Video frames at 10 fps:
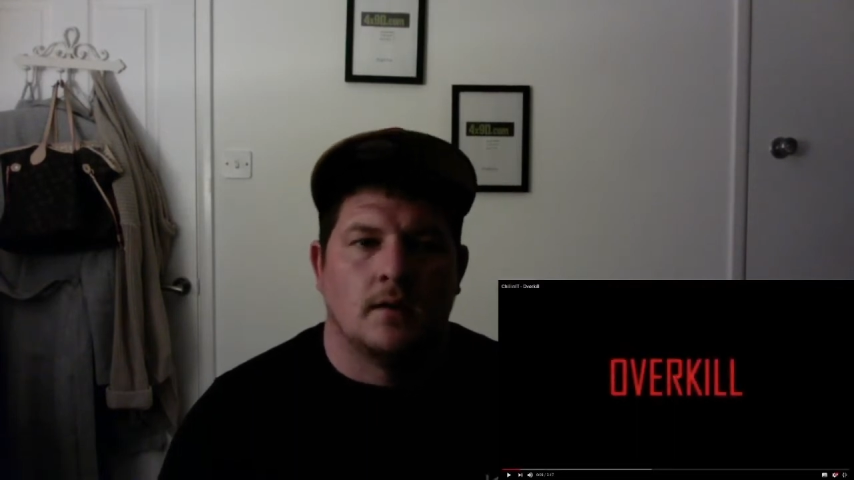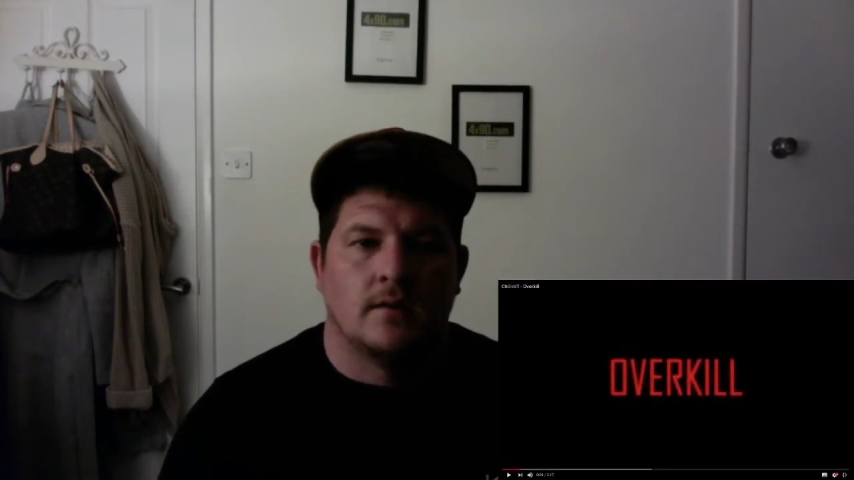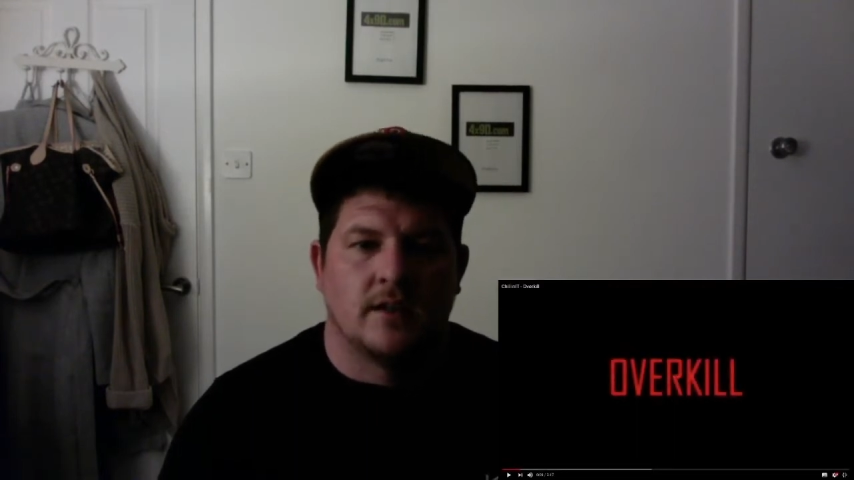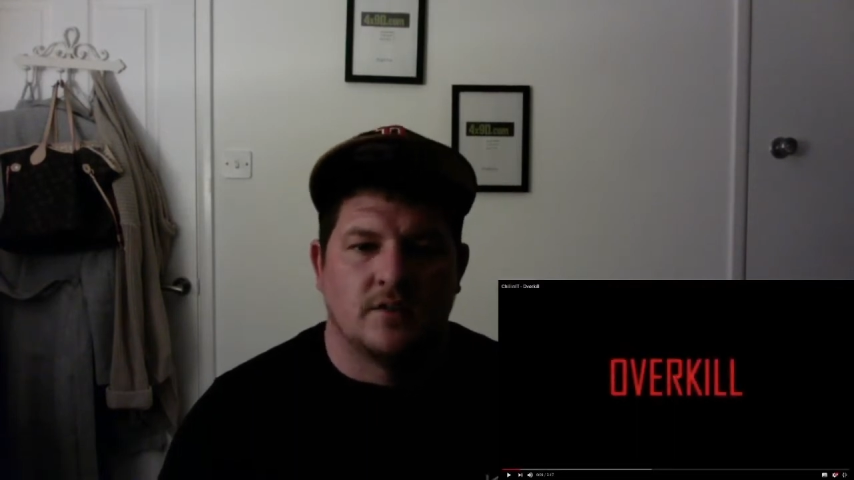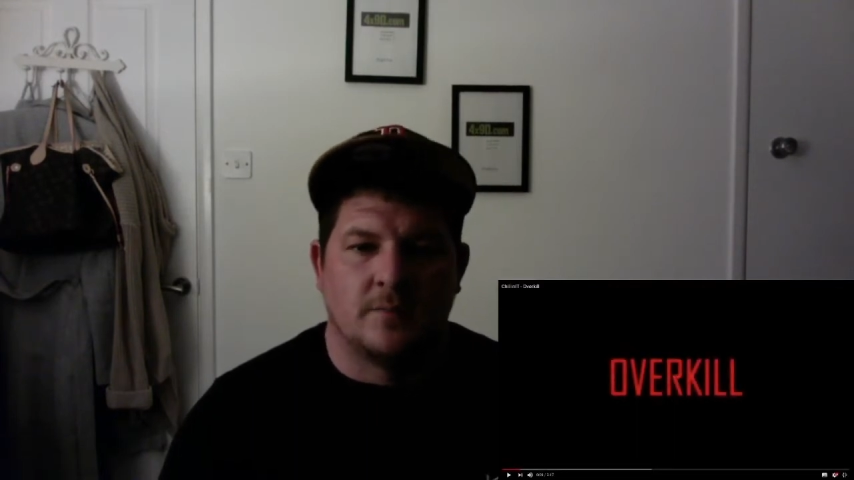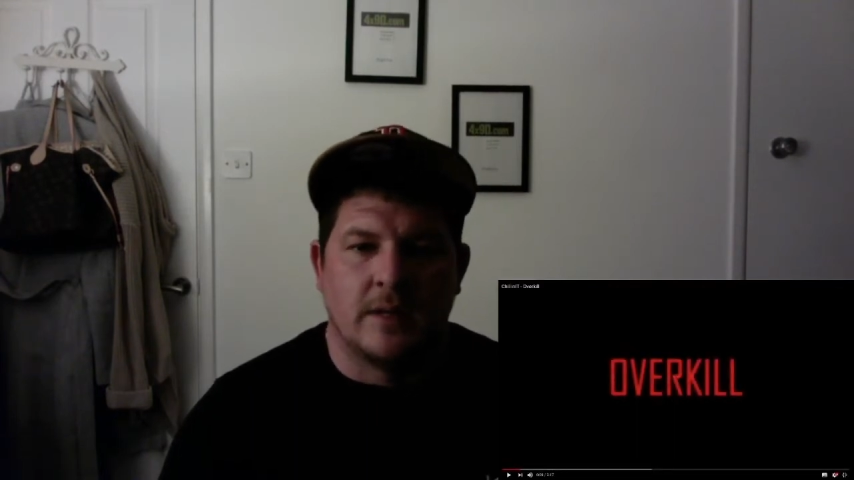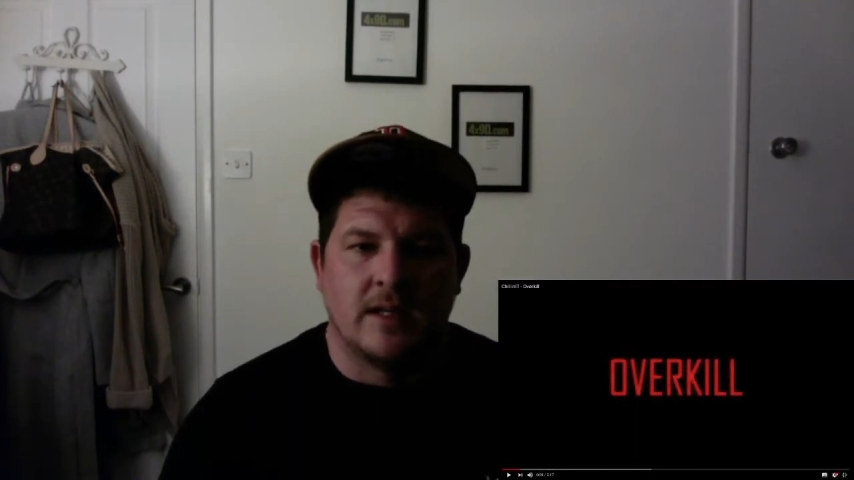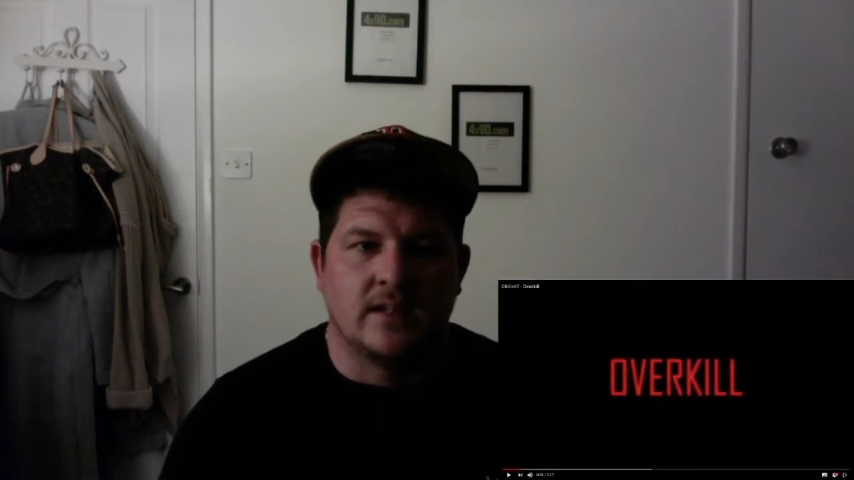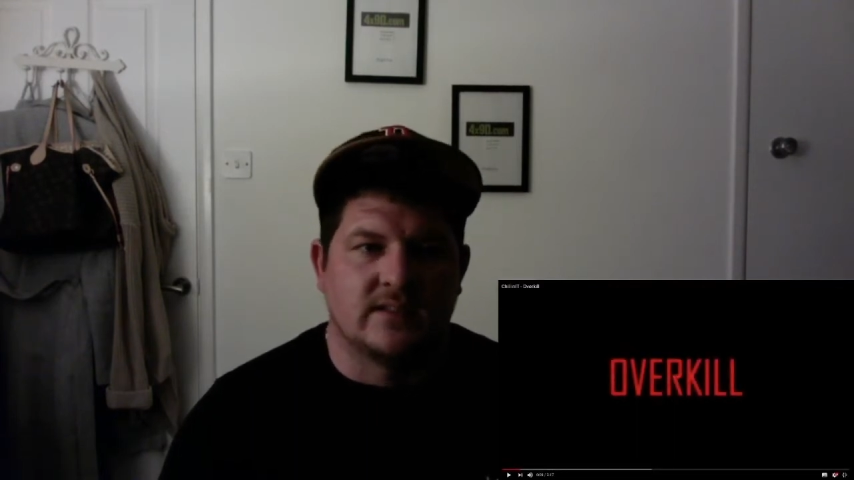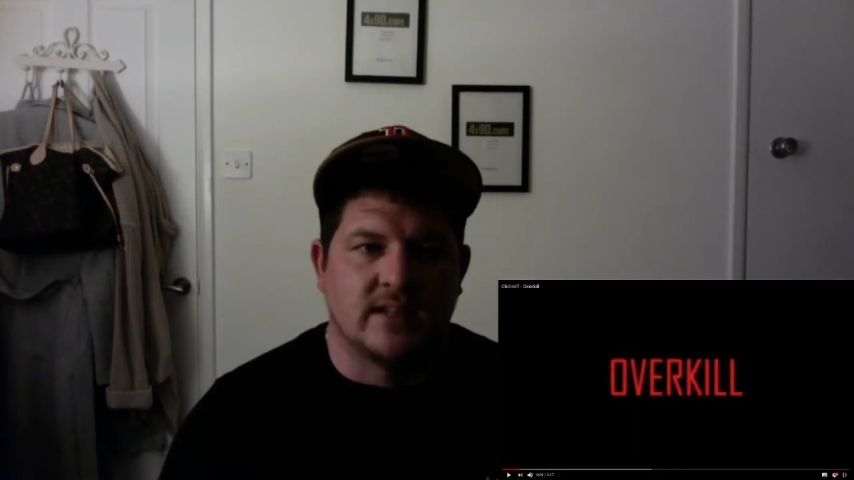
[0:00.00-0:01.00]
this beat
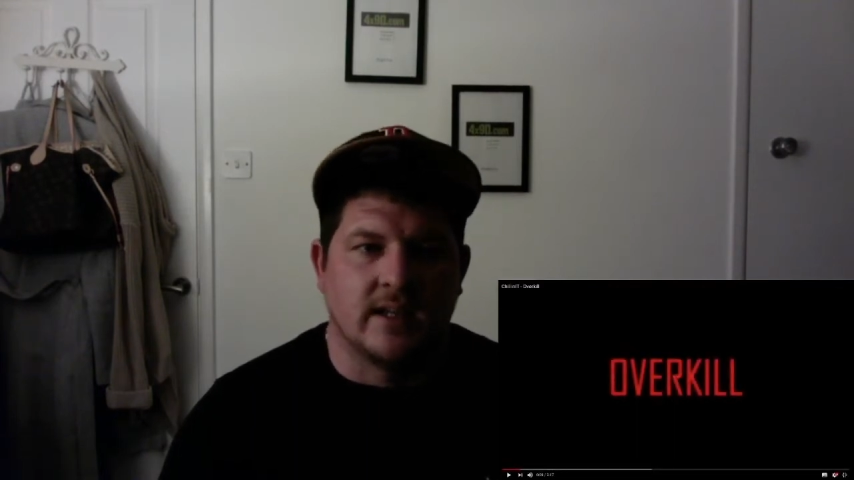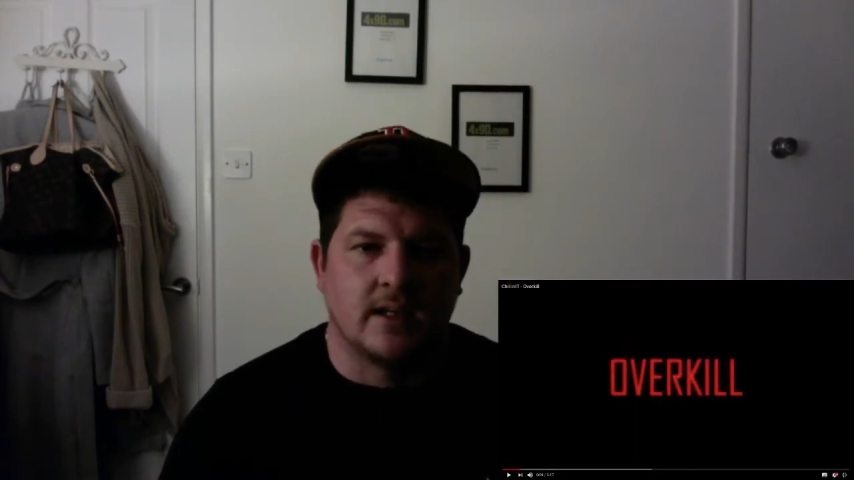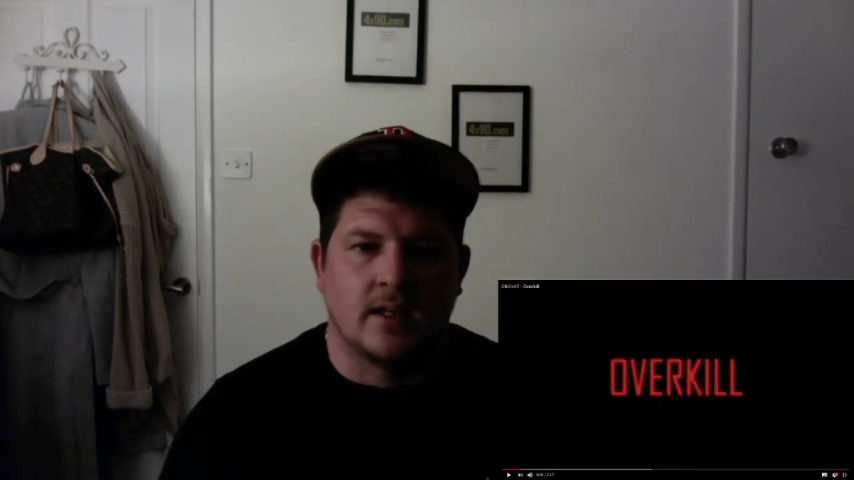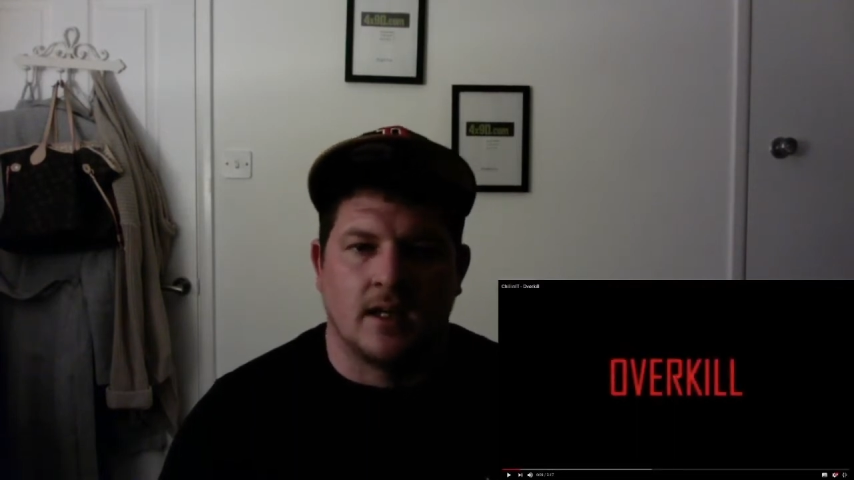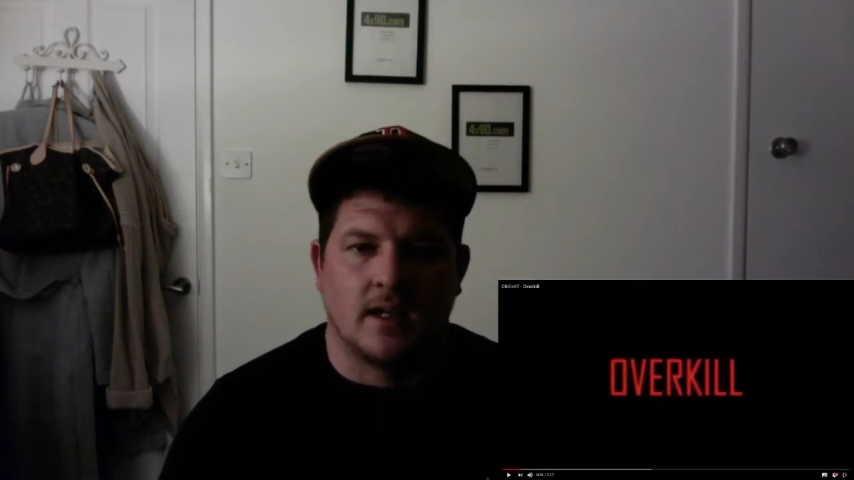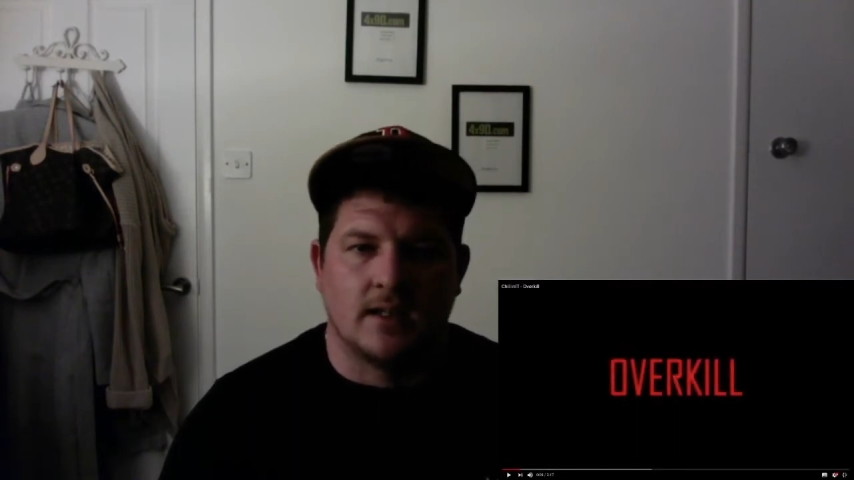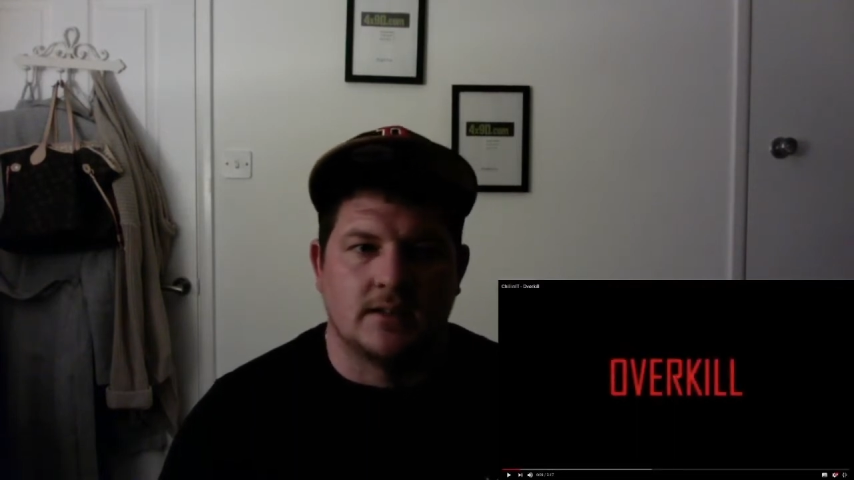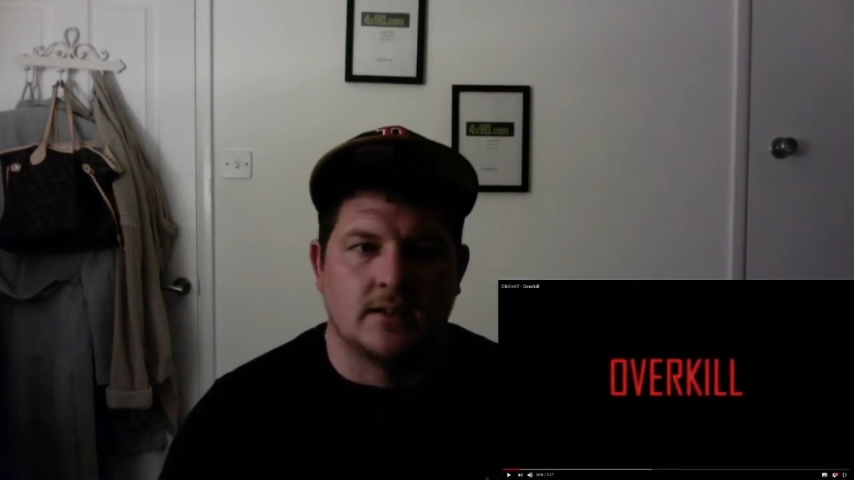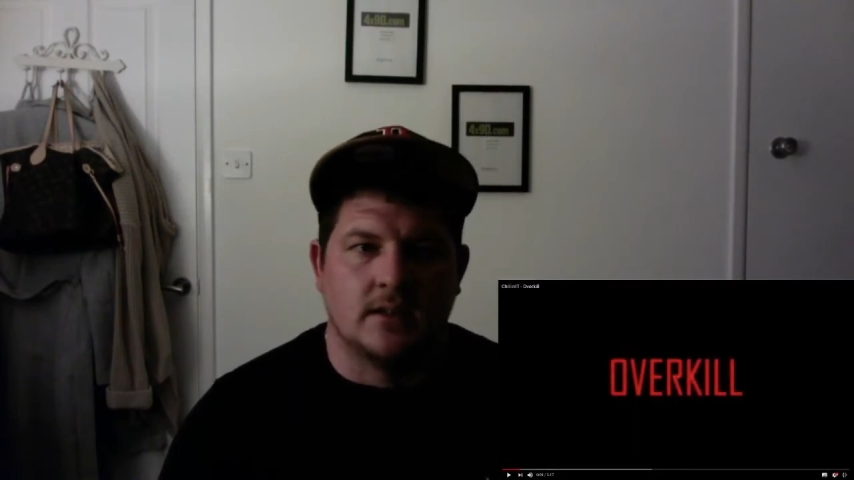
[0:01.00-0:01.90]
is sick and that, and it,